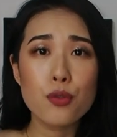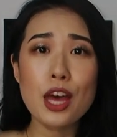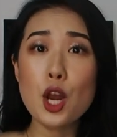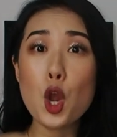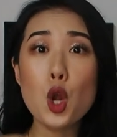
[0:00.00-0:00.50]

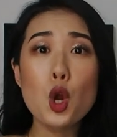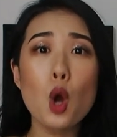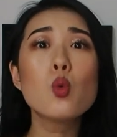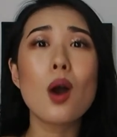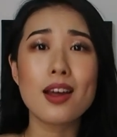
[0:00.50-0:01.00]
that
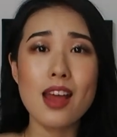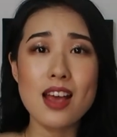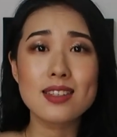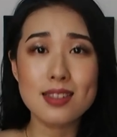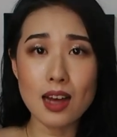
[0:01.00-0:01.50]
no one
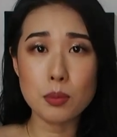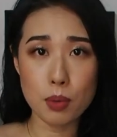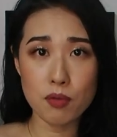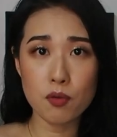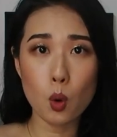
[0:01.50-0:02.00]
has done
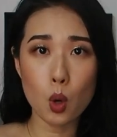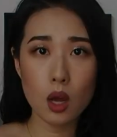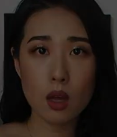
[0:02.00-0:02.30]
before.